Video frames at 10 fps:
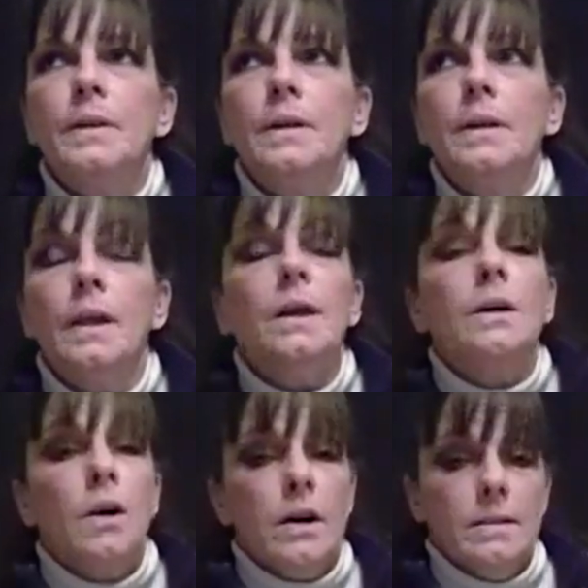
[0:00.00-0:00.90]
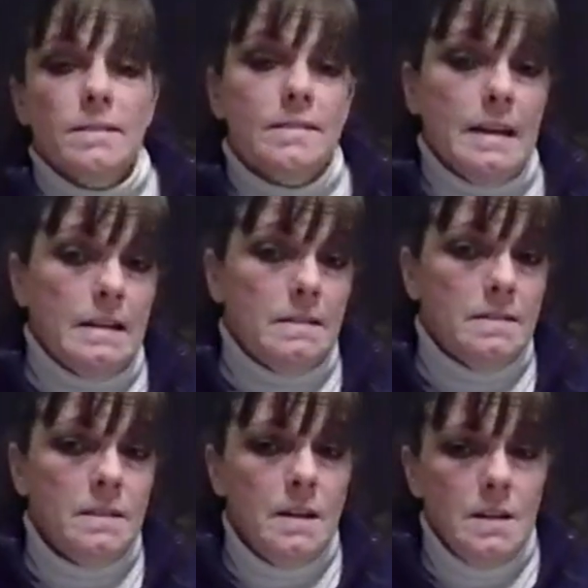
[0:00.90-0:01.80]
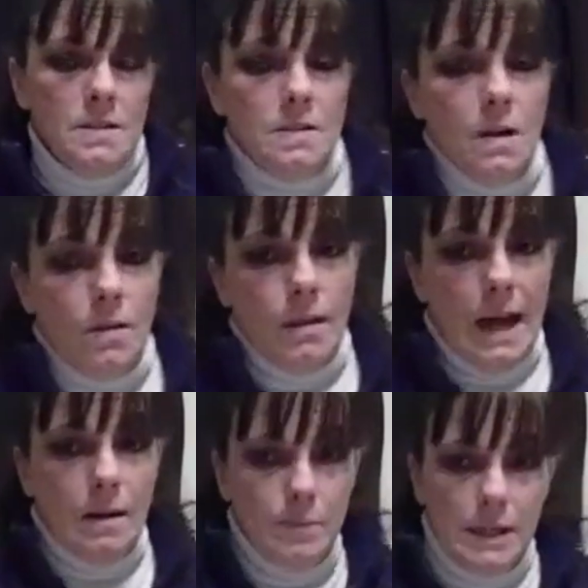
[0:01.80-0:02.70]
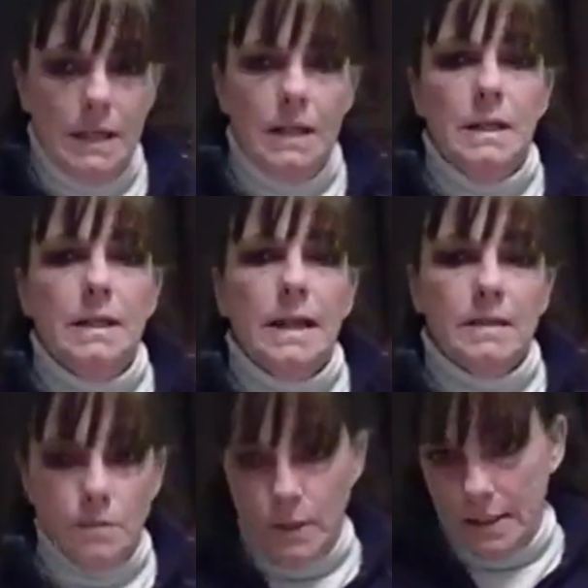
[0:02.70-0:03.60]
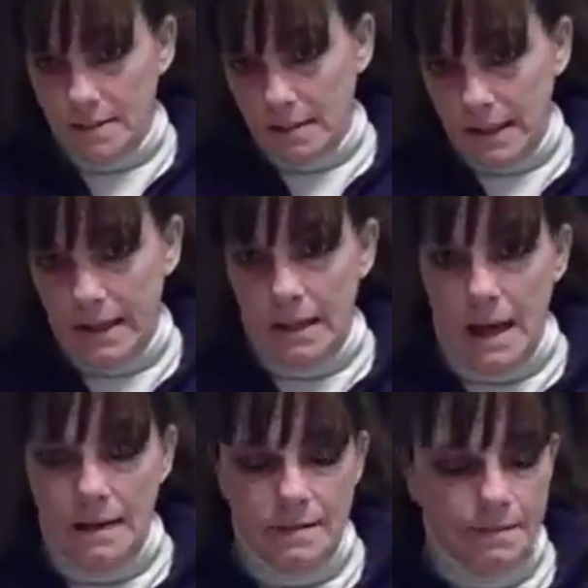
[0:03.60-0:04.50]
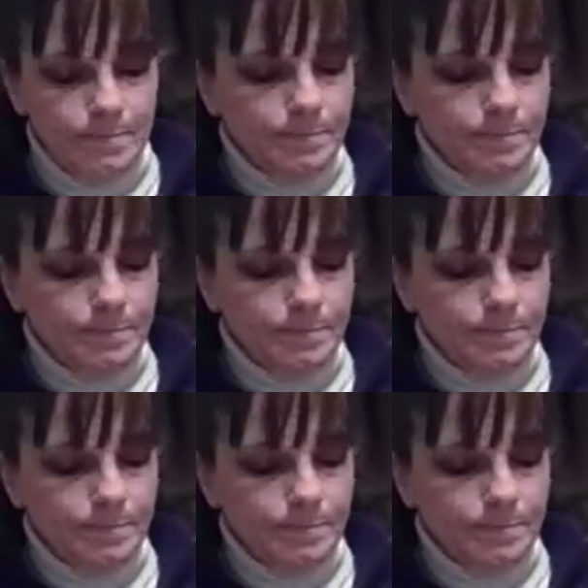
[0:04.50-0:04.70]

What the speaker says: garden stakes. So that'll be next week's clay class.